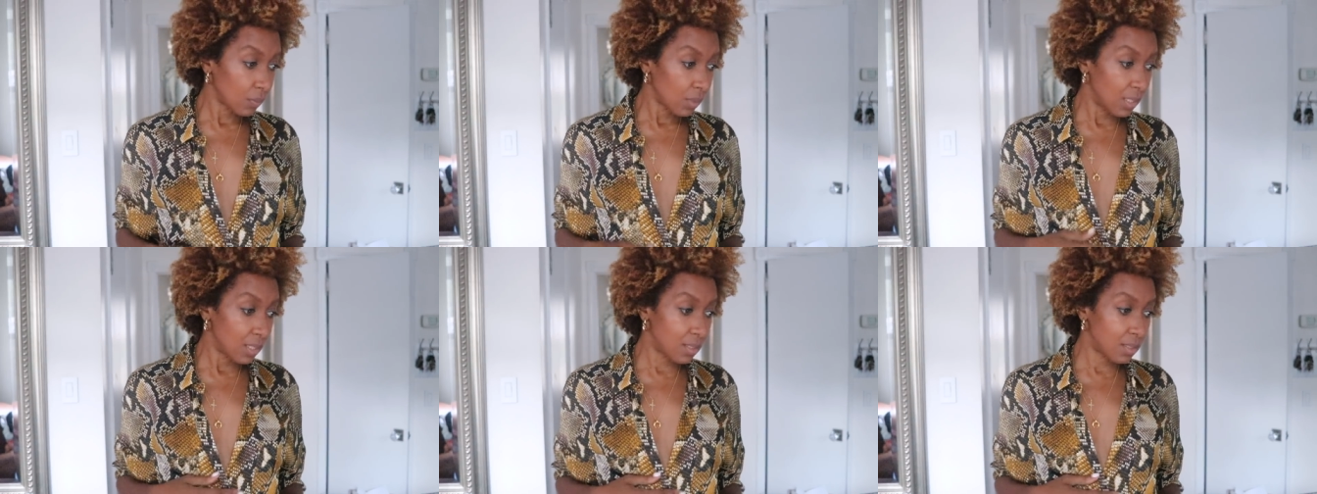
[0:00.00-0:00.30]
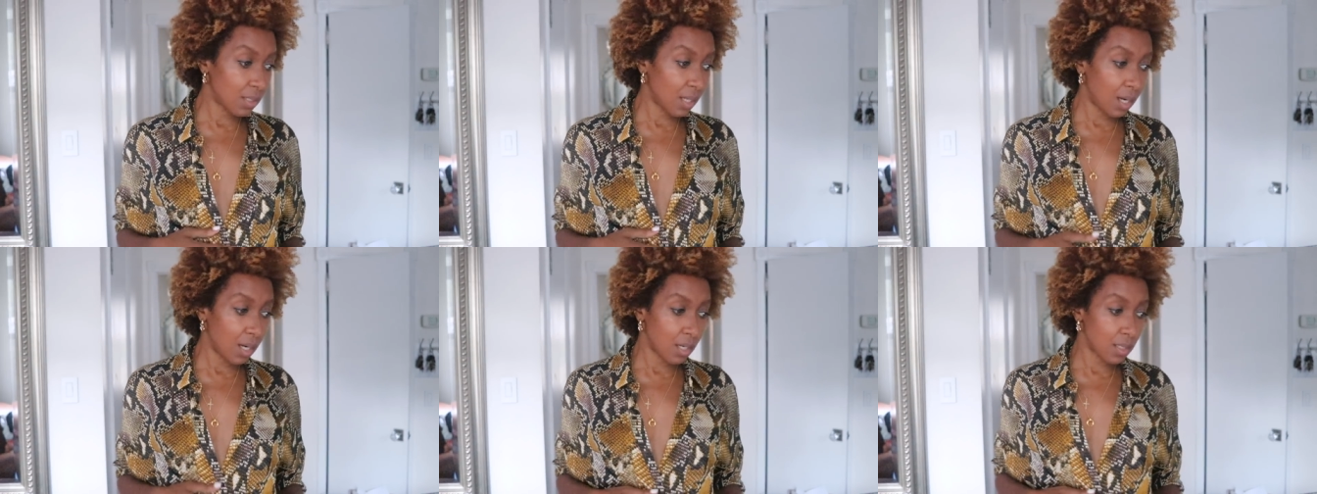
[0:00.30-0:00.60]
It
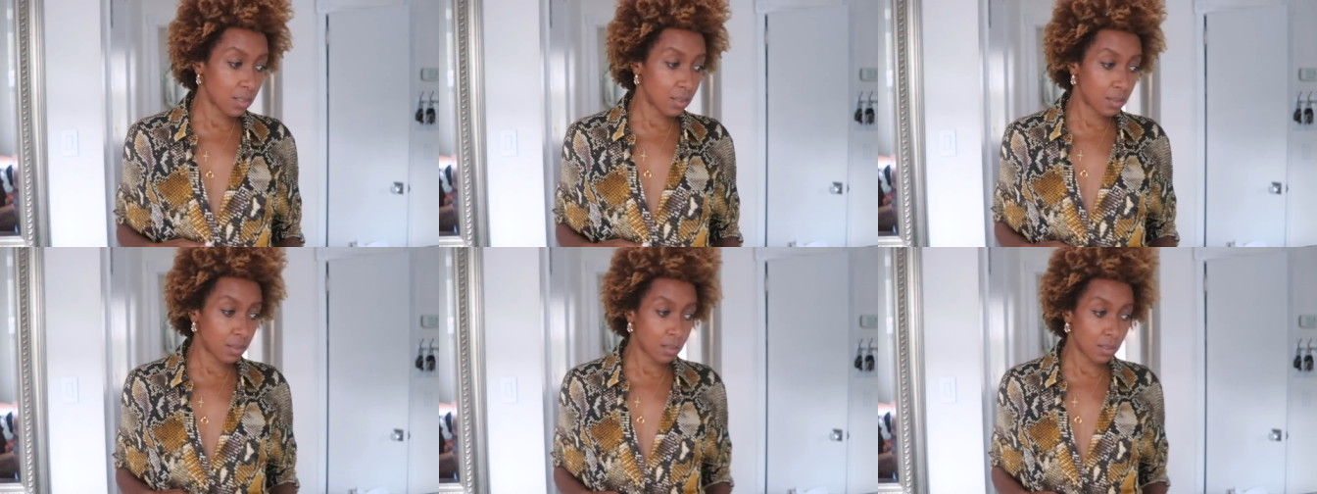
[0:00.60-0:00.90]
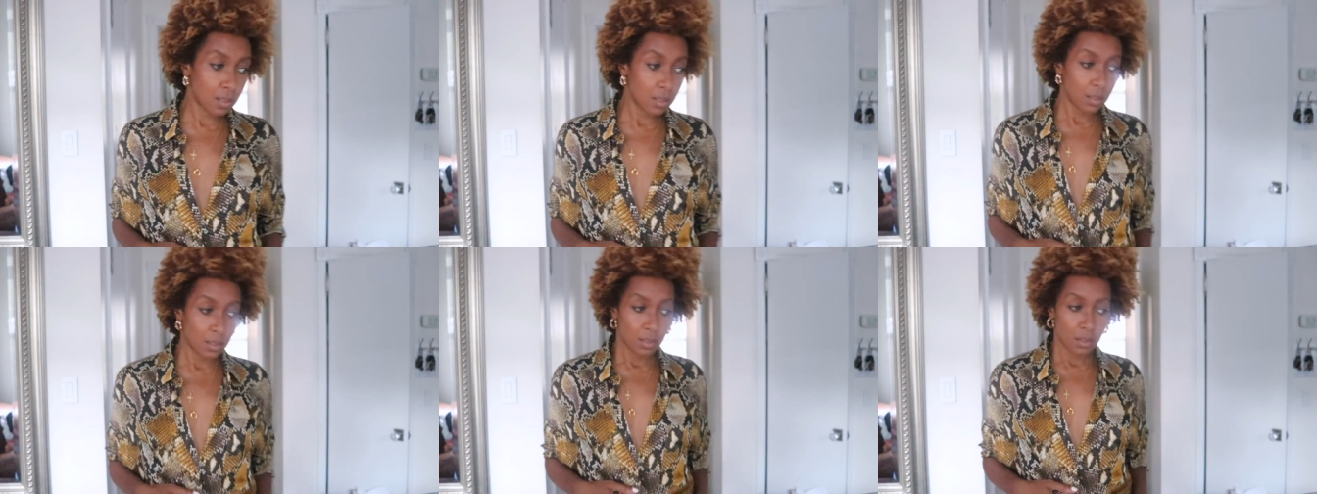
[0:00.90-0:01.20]

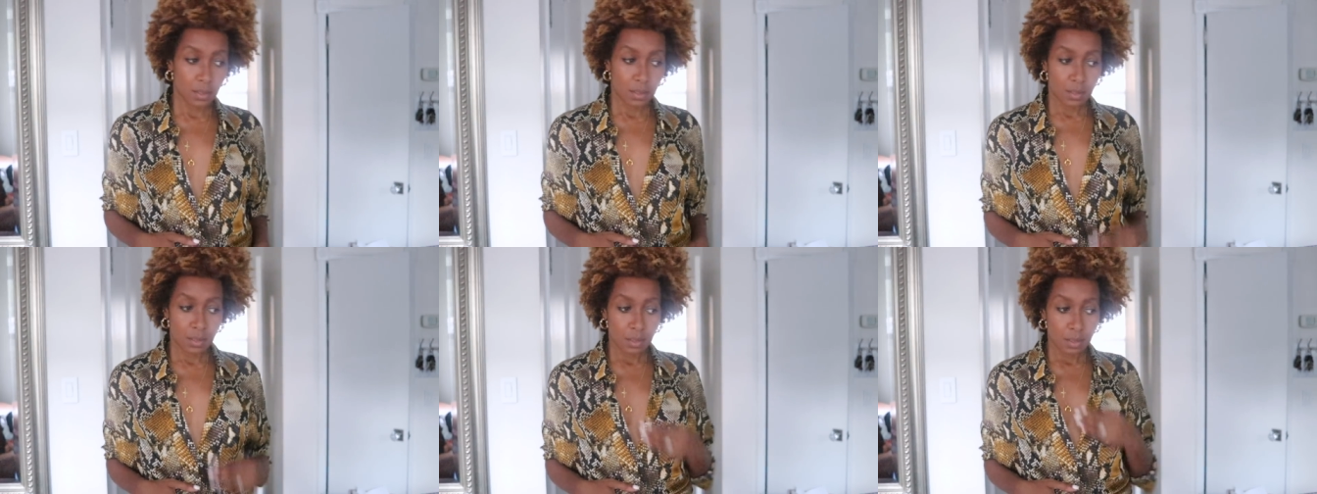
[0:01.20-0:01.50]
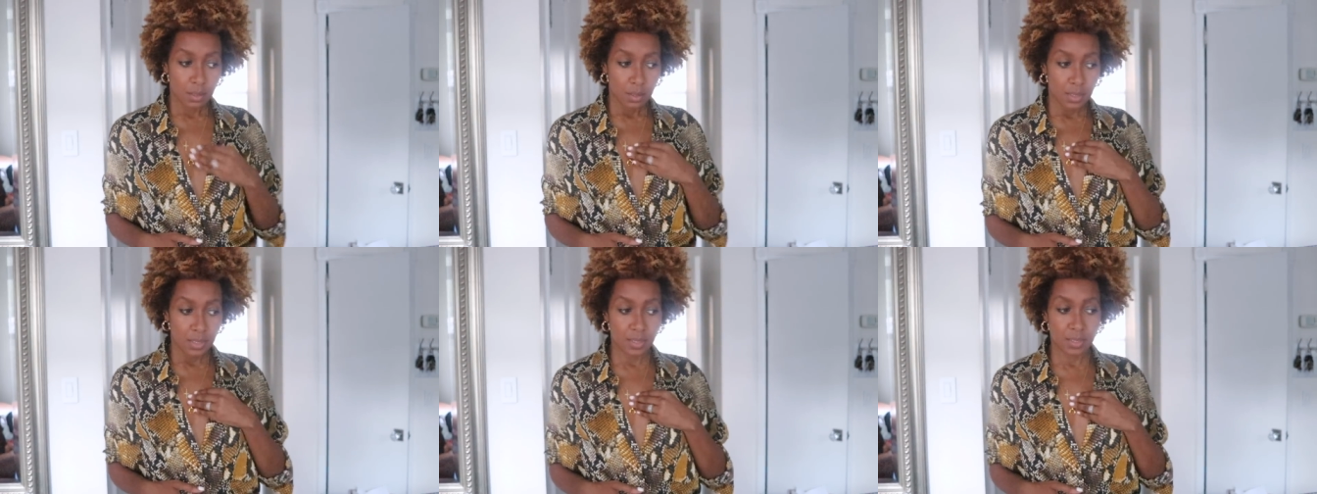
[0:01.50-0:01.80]
does.
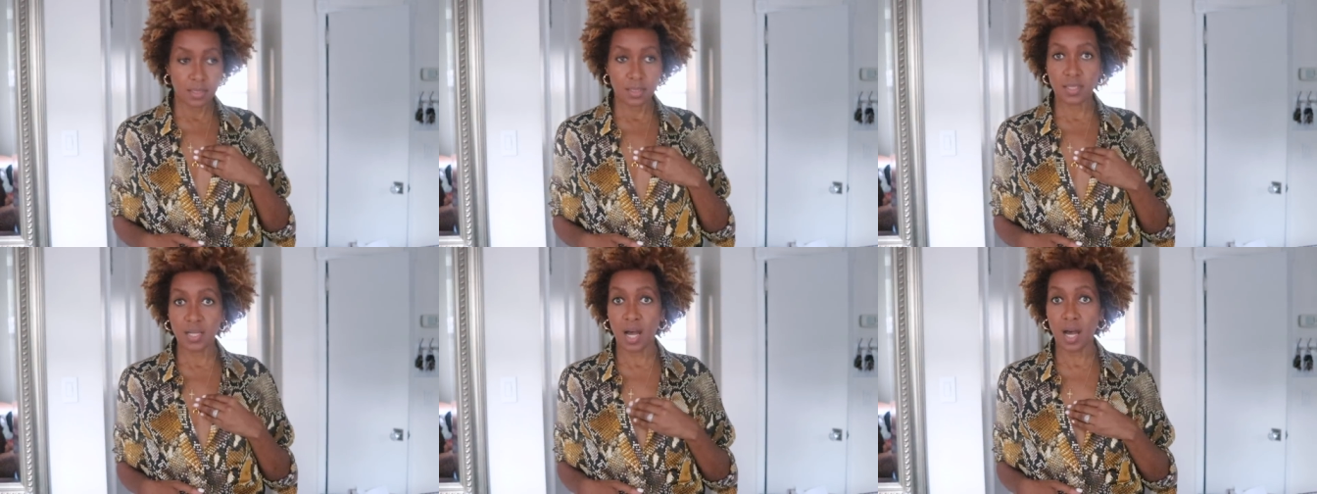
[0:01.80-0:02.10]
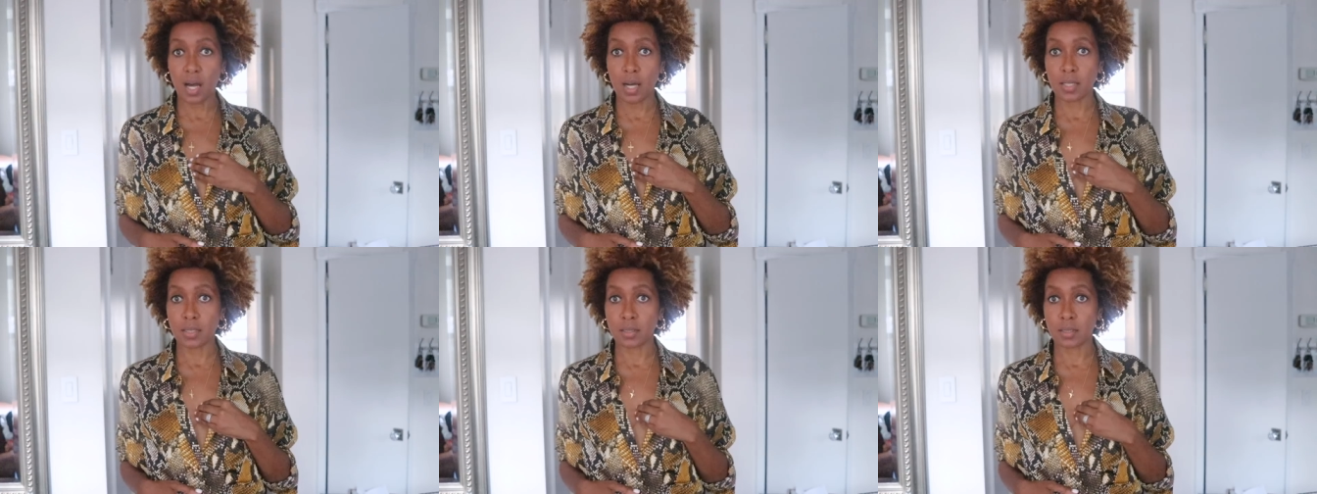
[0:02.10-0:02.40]
It
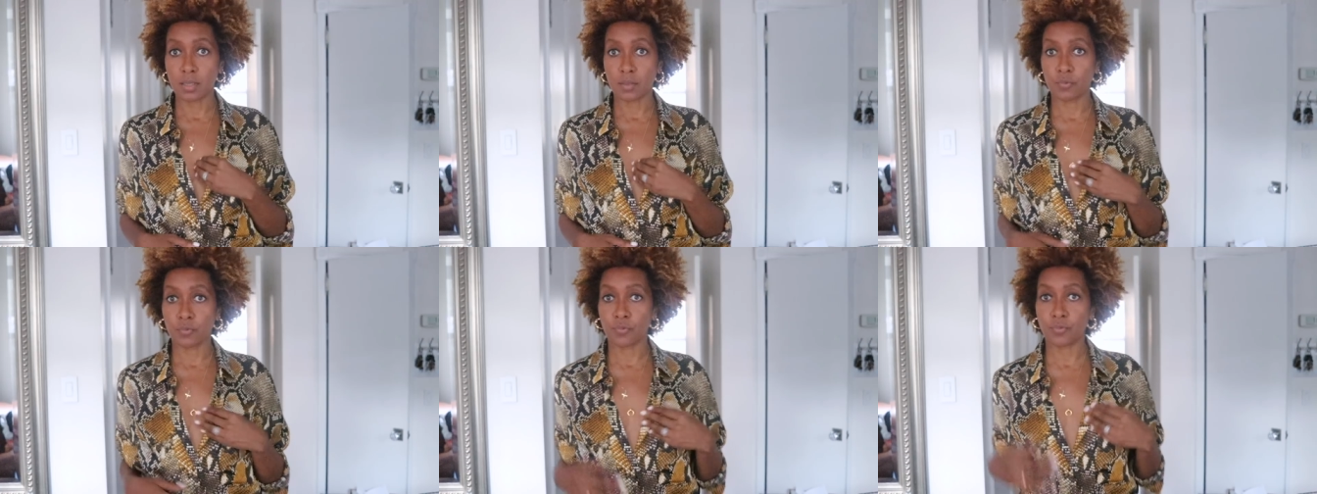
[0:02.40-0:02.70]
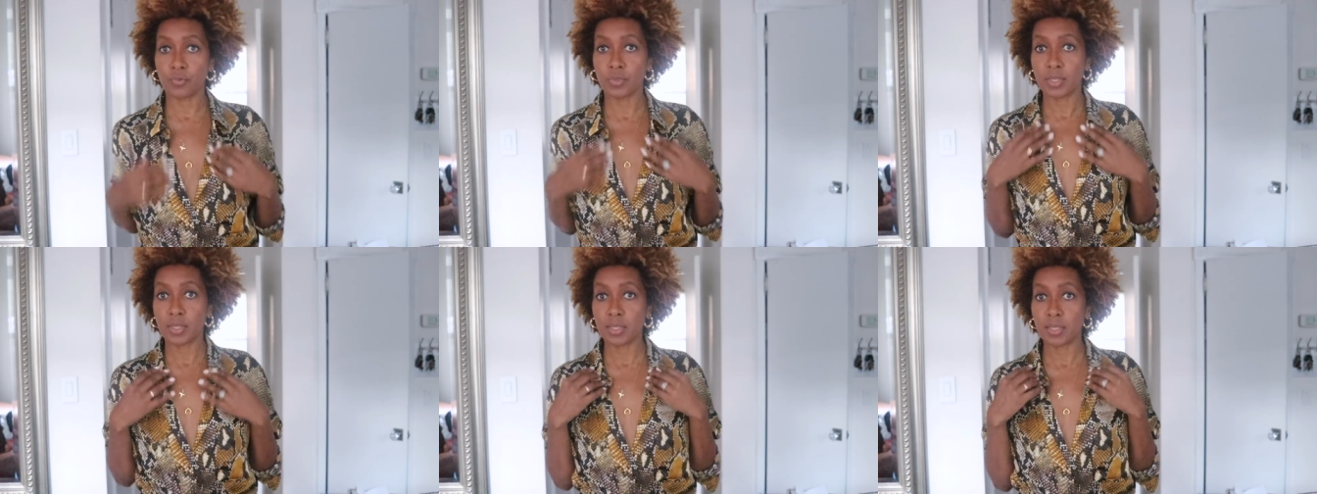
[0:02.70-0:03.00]
does. It
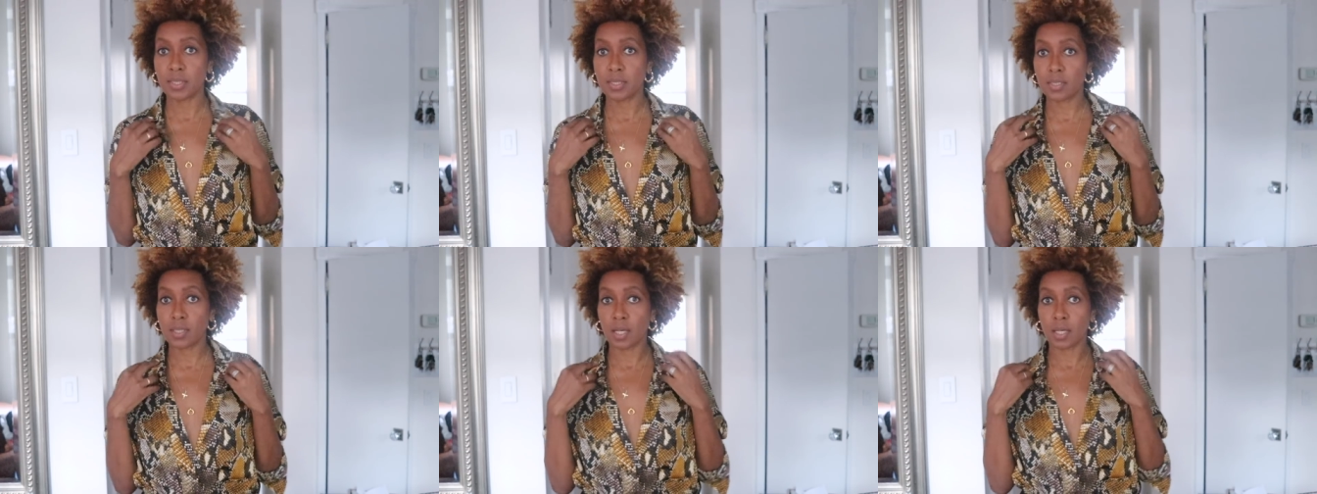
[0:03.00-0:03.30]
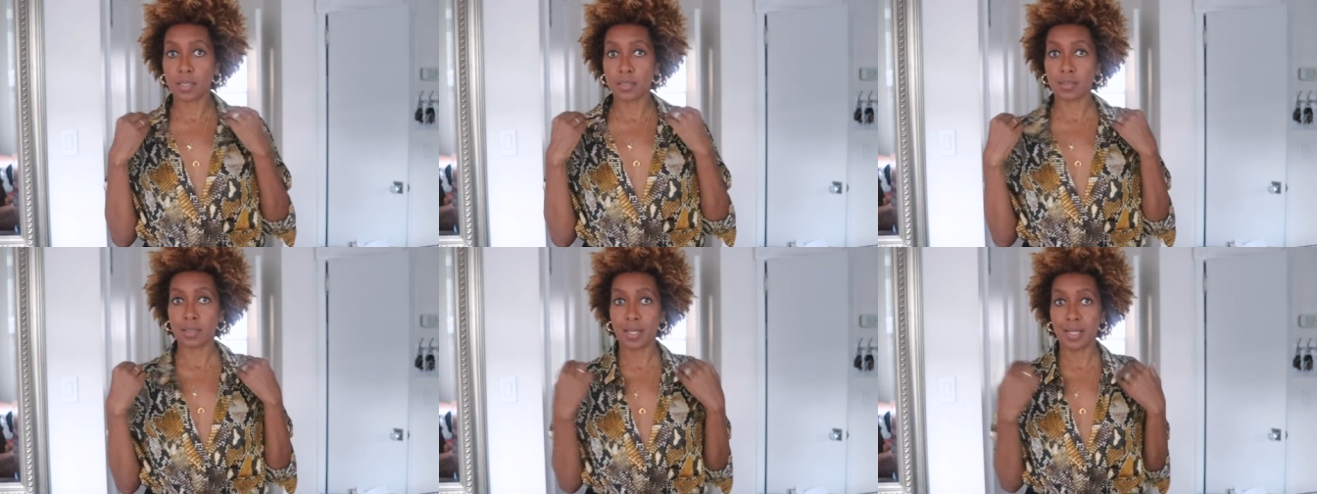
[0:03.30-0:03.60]
really does.